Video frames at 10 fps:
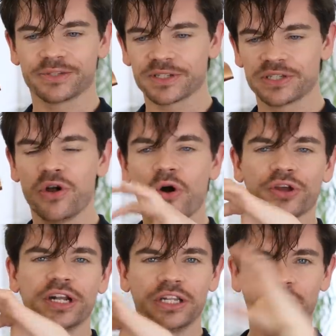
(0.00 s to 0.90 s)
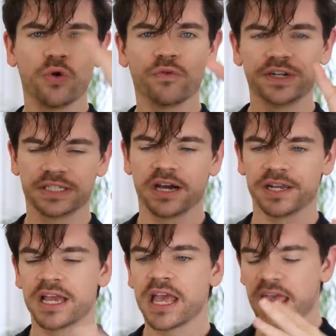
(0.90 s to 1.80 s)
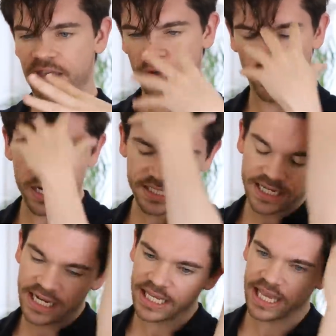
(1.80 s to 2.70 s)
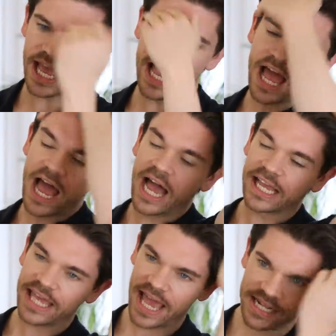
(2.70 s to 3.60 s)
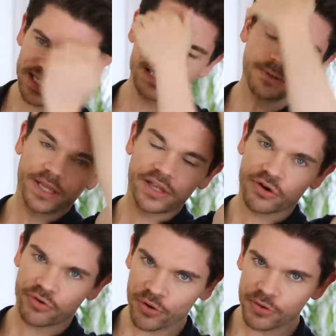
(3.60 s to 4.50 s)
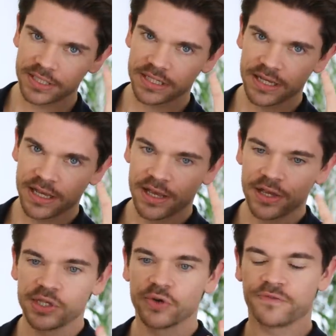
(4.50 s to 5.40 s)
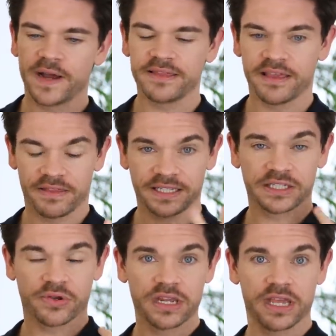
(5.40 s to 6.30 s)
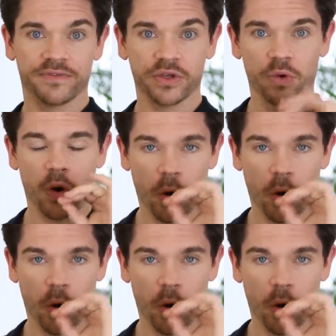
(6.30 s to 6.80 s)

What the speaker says: So it's not gonna look overdone. If you are styling it against the way that it grows, you'll find that this is gonna give you